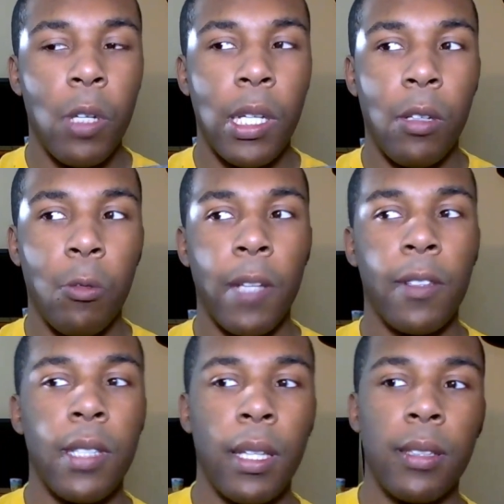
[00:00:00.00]
Well, we
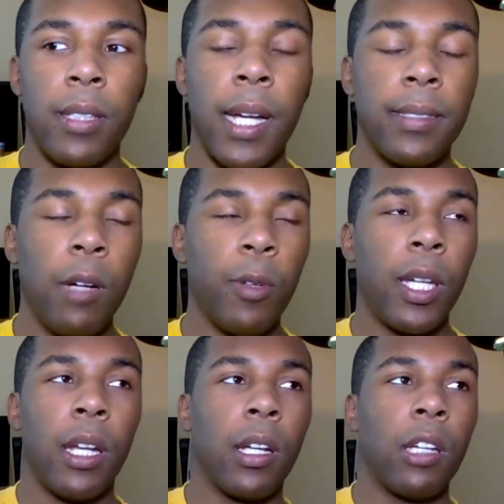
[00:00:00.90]
have to take these guys down. We
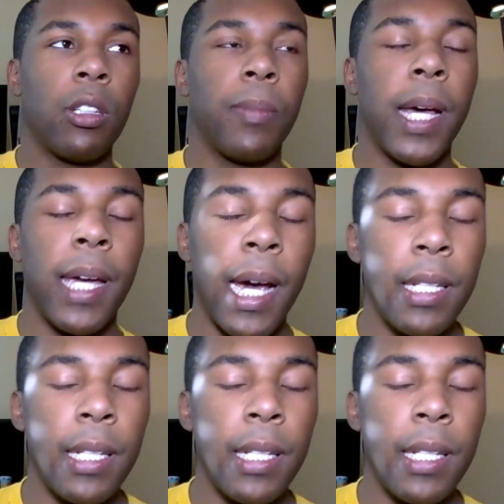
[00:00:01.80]
could get our guild back.